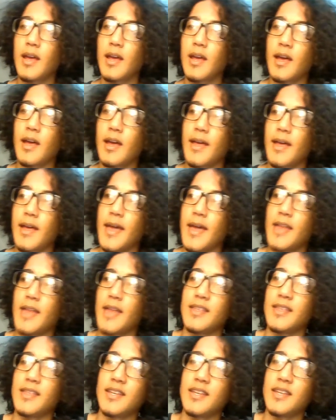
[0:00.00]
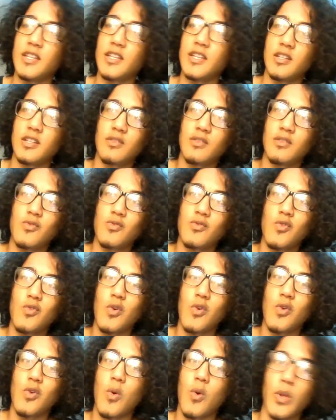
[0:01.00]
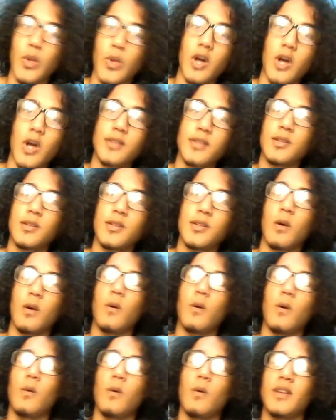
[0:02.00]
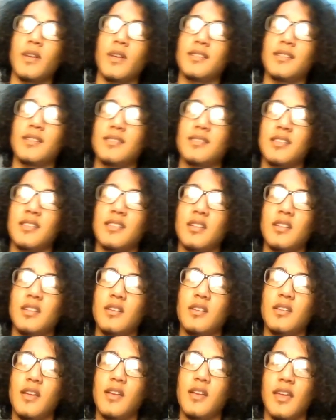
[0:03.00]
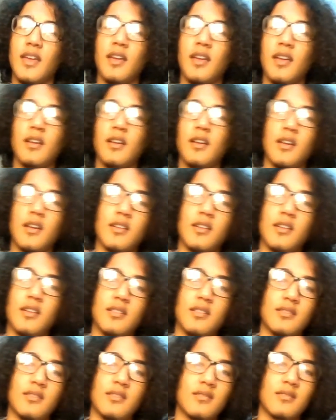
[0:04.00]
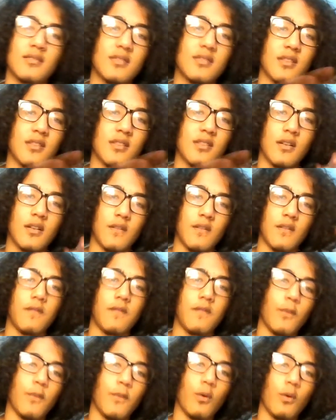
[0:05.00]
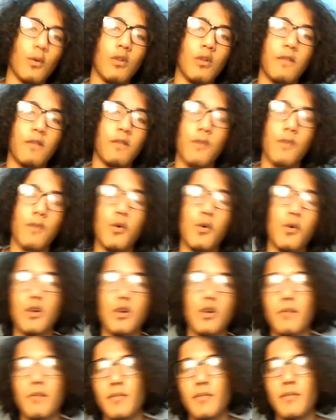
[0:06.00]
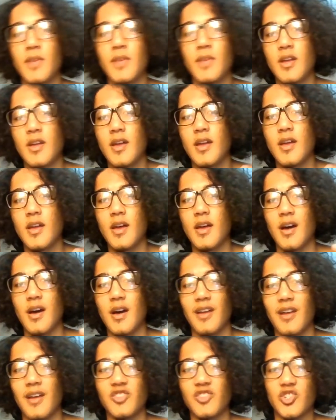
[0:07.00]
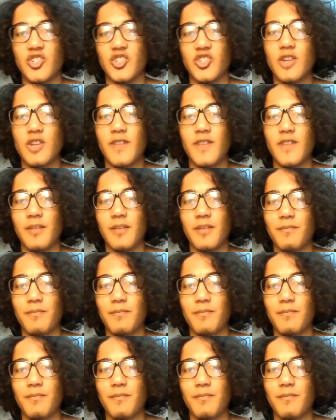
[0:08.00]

and then we also get to see King in his full form, just serving